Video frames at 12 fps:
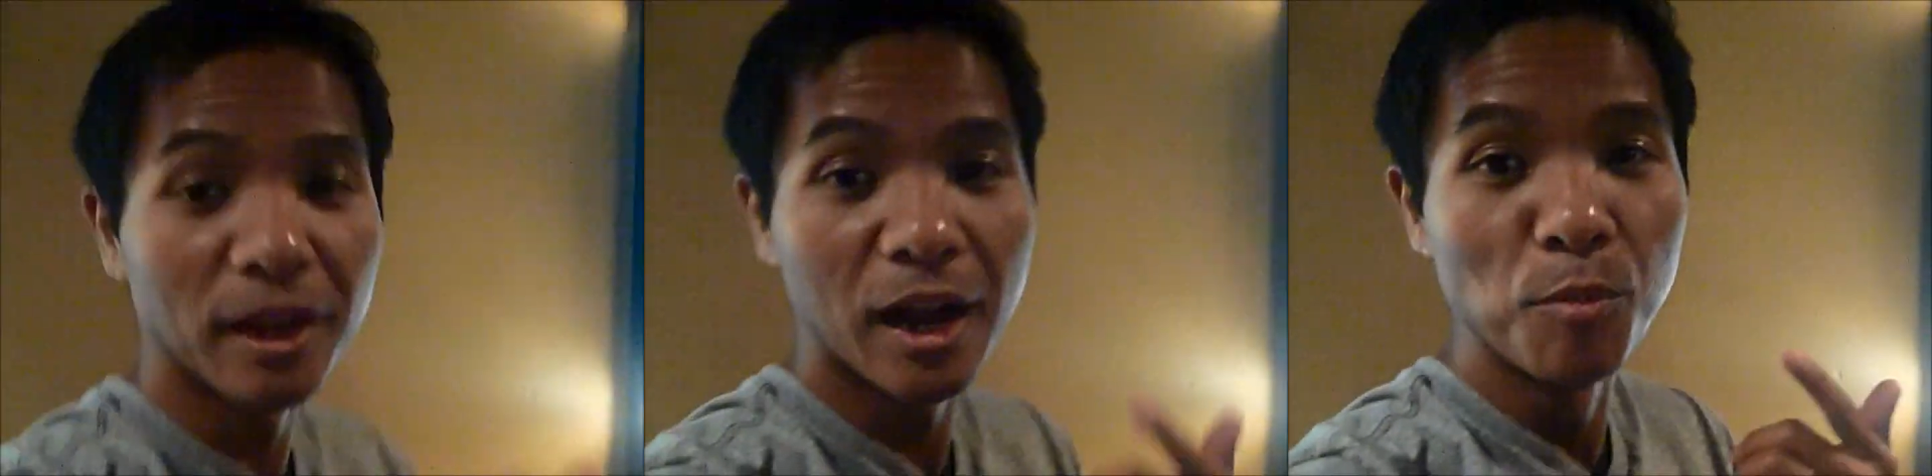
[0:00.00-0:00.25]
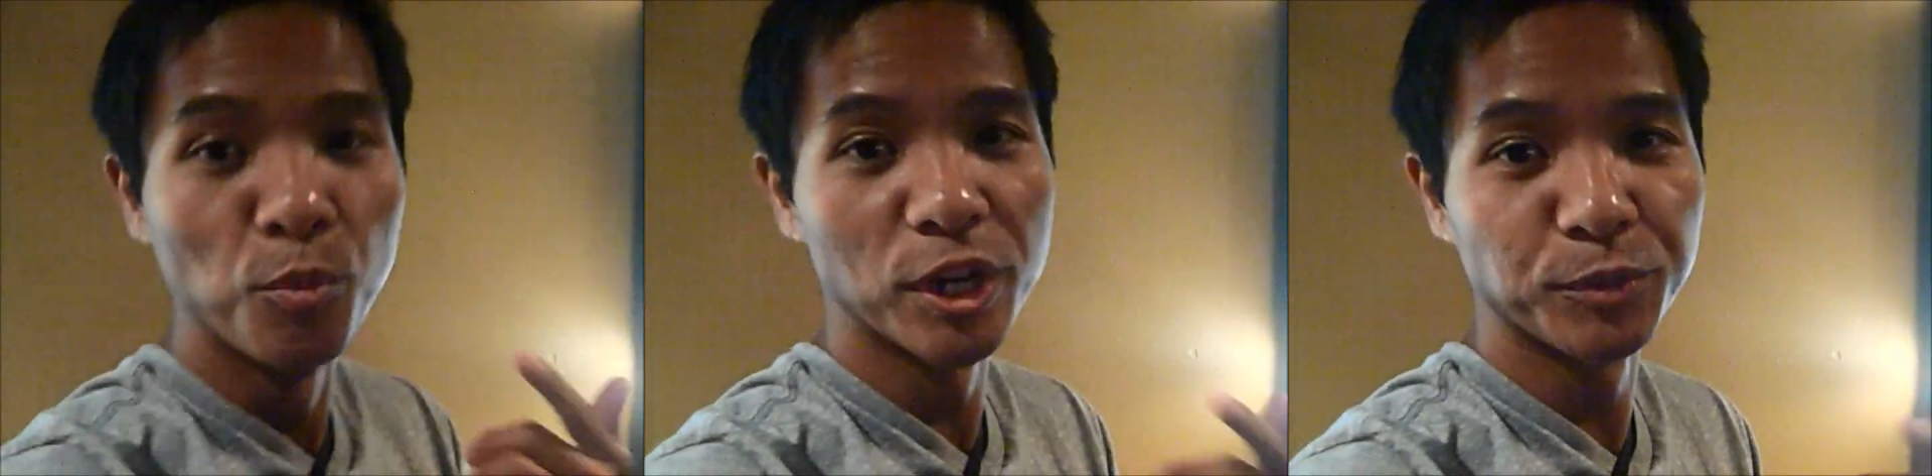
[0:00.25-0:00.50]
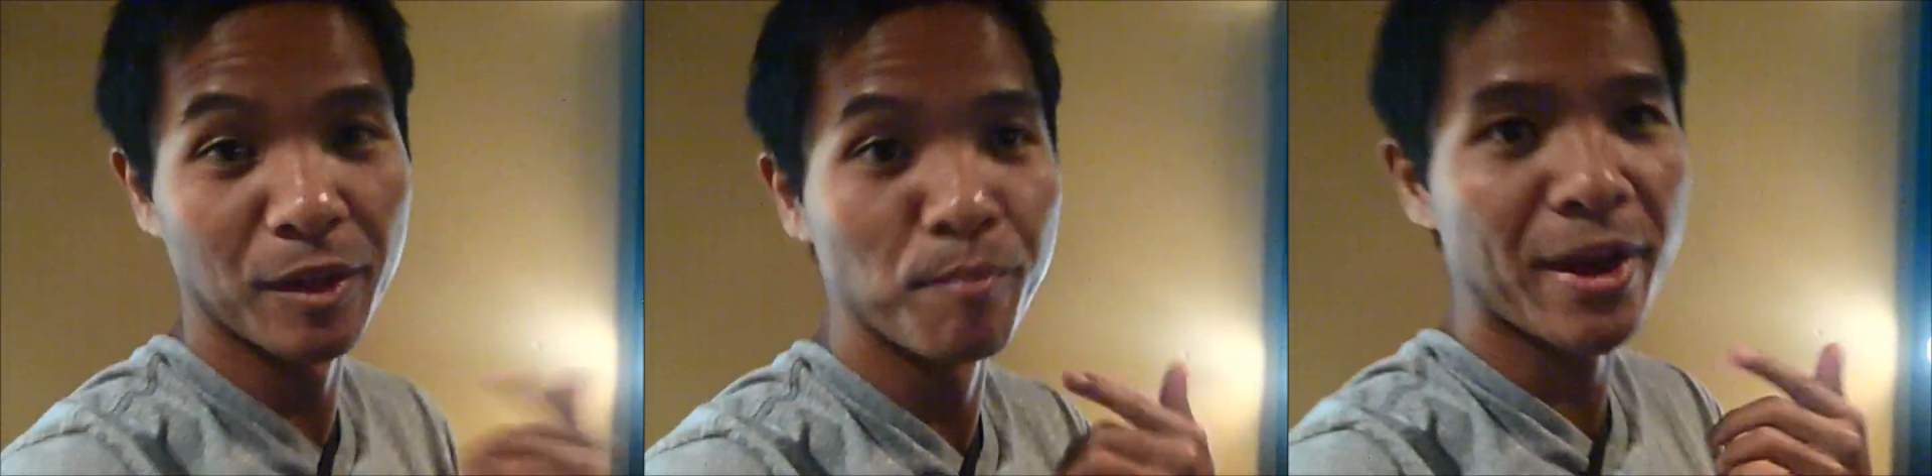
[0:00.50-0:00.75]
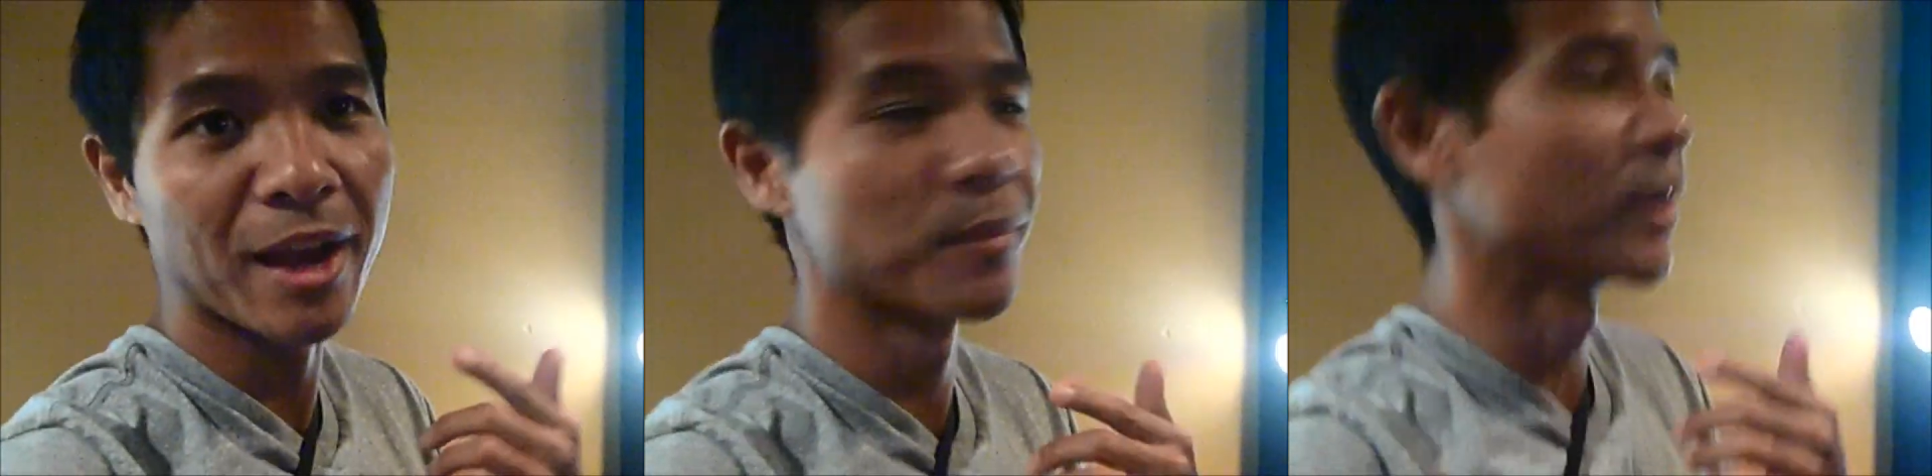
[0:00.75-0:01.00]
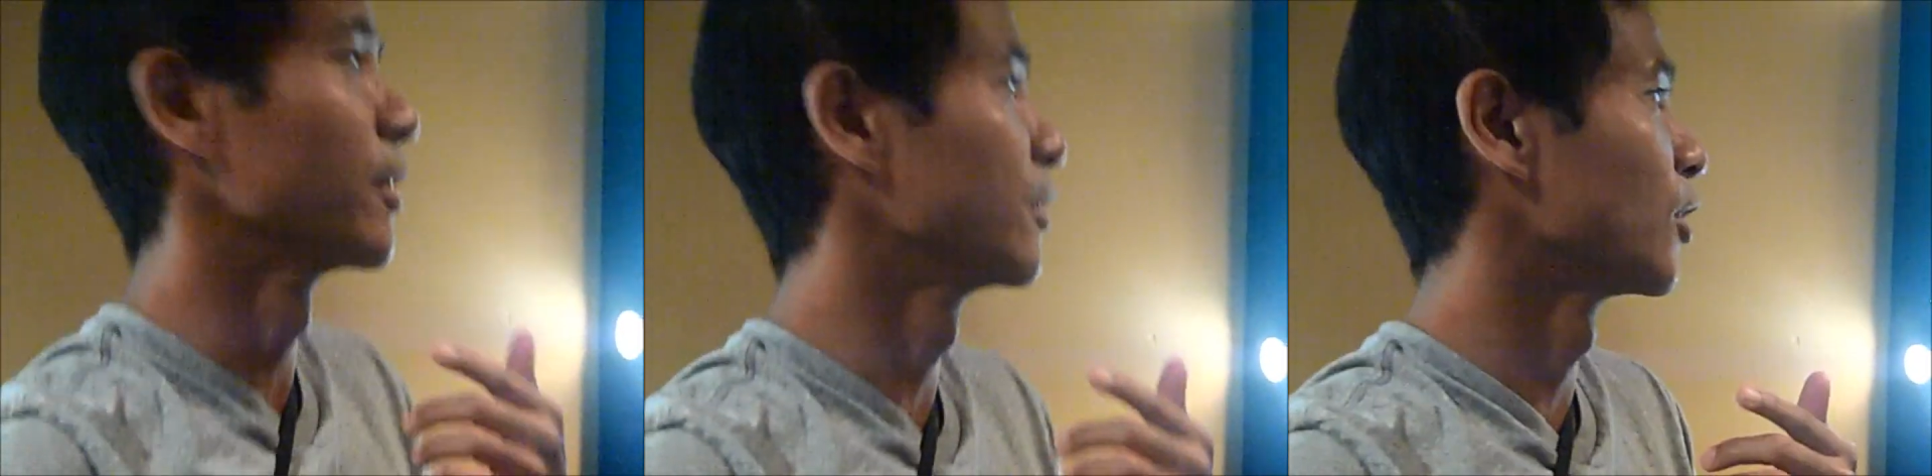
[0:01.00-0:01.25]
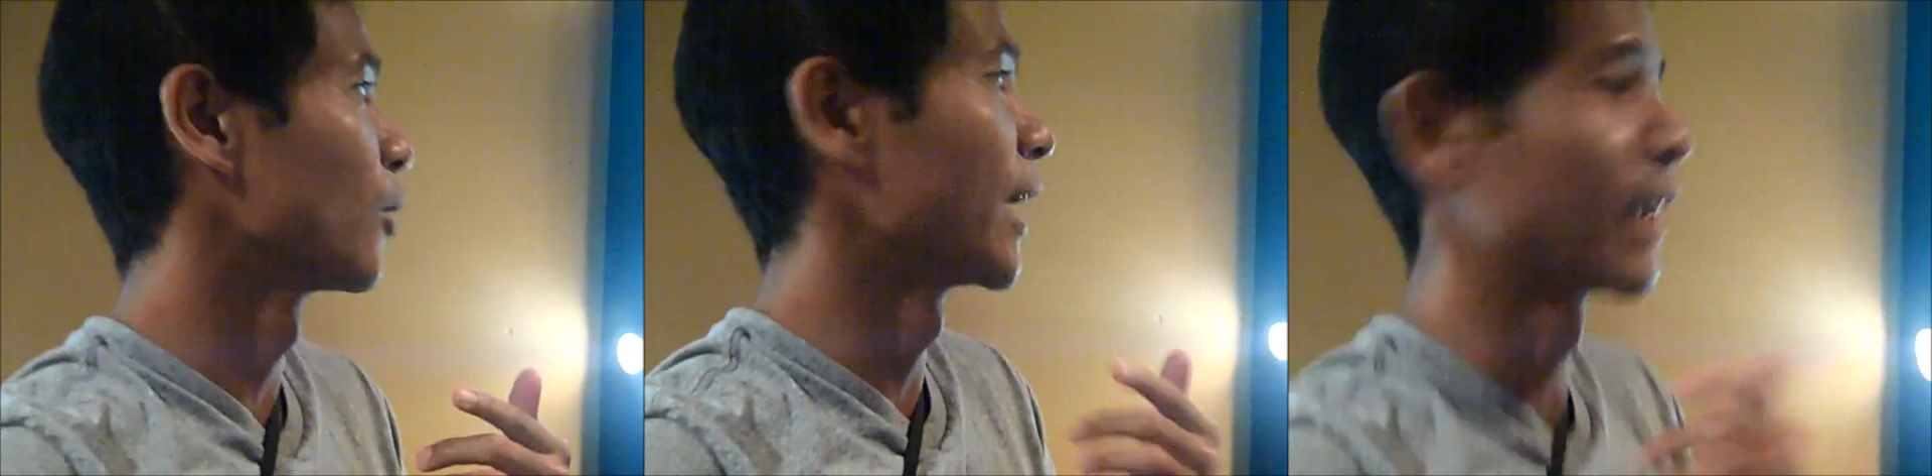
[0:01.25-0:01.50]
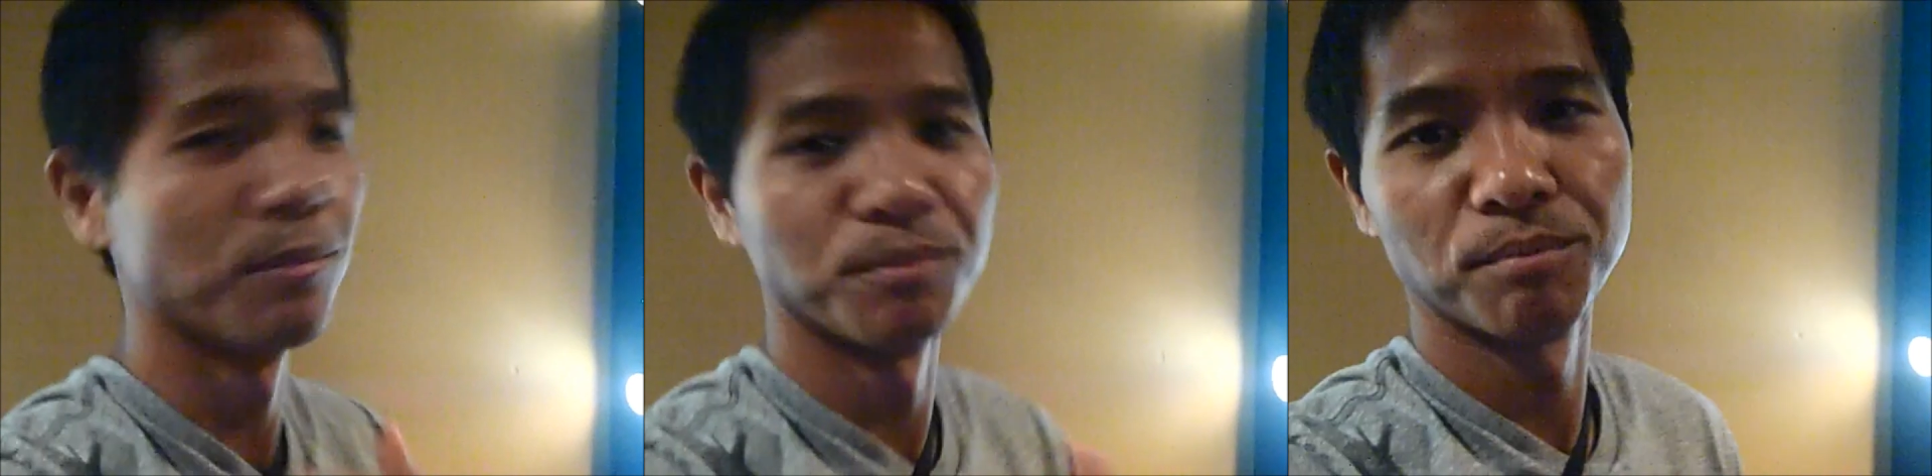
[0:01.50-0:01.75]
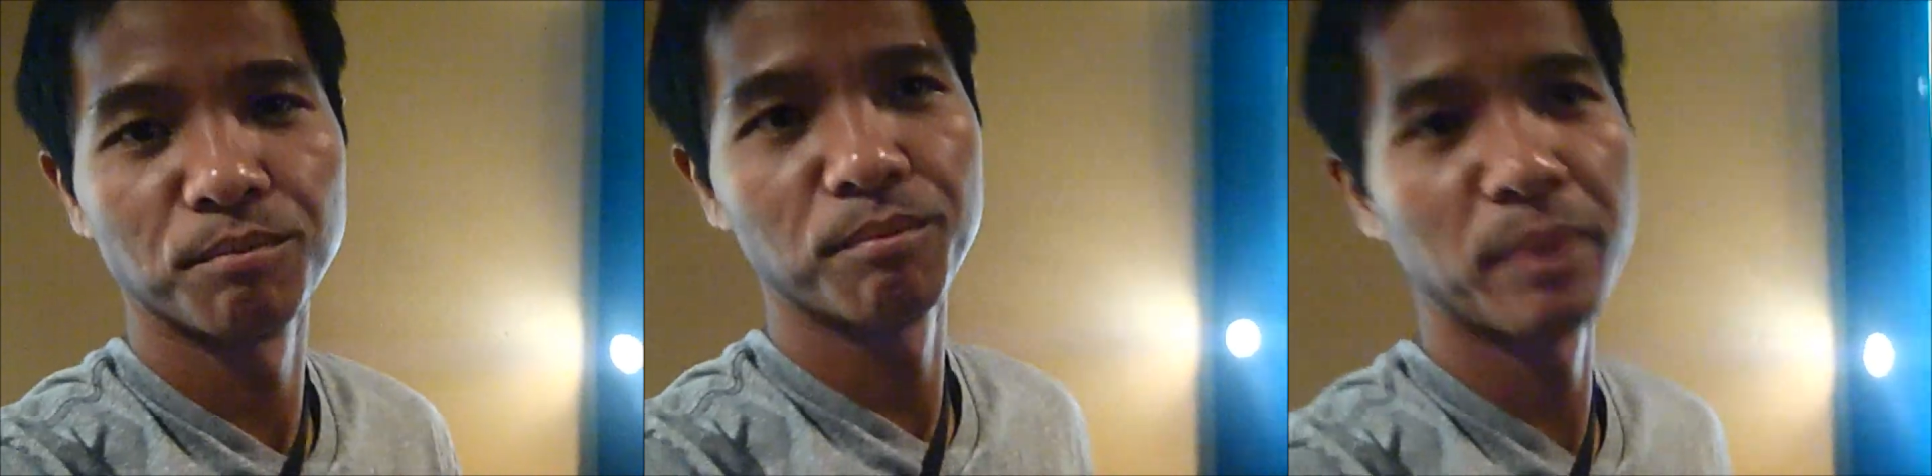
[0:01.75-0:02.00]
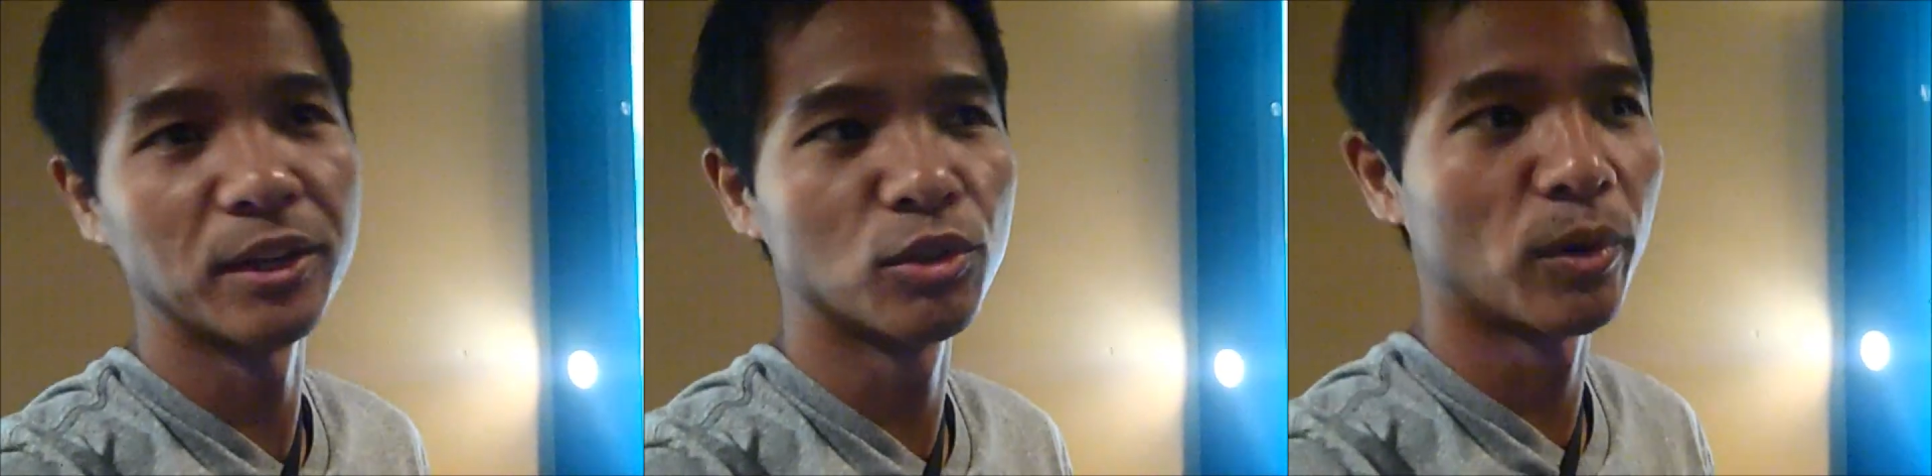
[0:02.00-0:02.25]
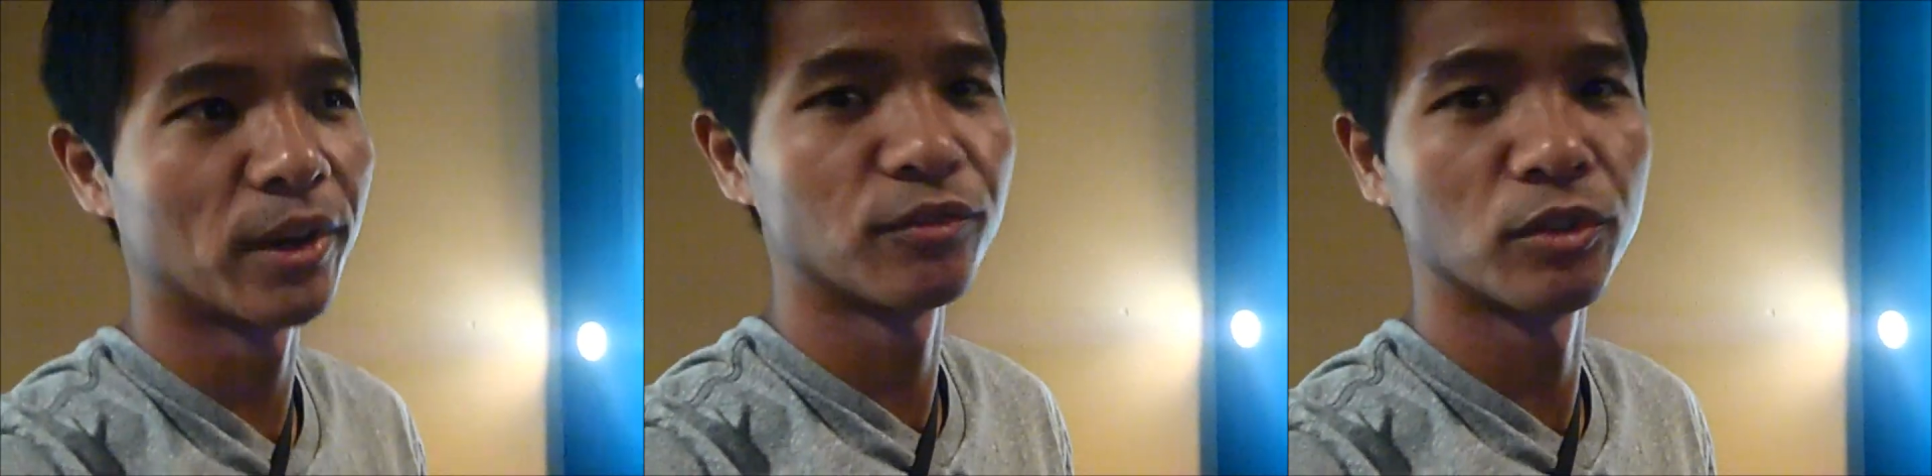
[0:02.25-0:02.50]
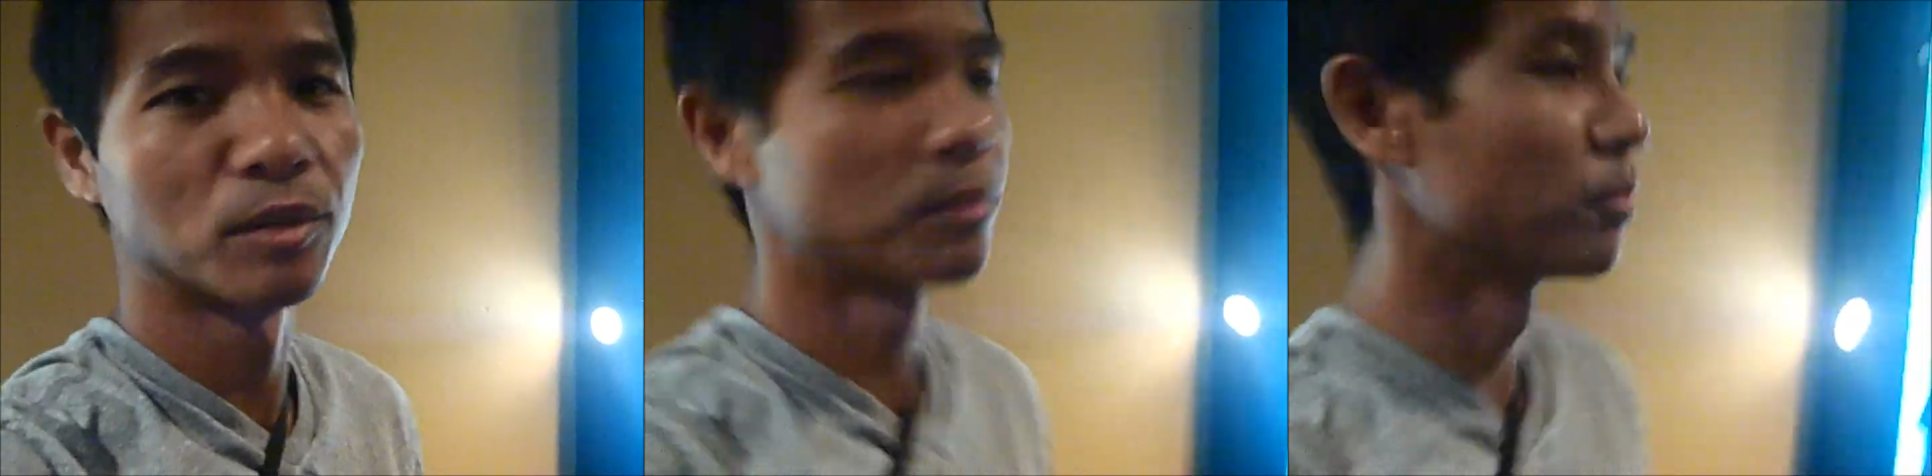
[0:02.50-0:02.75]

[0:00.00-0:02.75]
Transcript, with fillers: I'm rich because I'm Batman, so I can pay twice for the